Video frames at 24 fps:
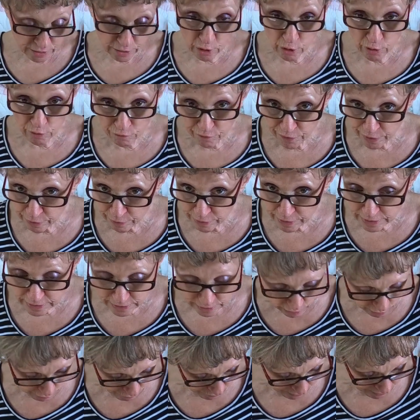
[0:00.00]
the song very
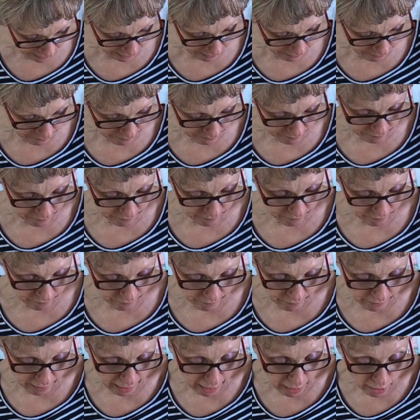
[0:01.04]
softly.
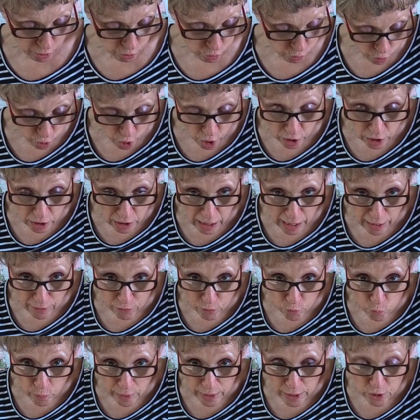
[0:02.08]
I do not like
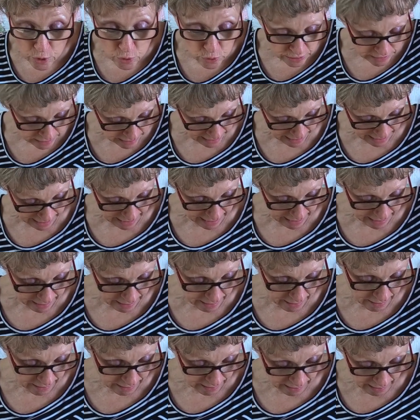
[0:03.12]
the way you slide.
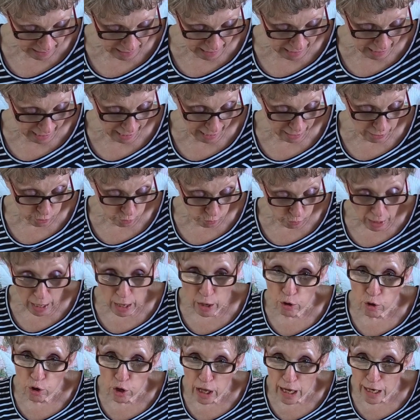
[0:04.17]
I do
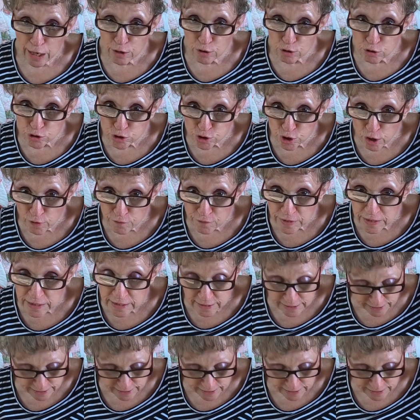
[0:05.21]
not like your soft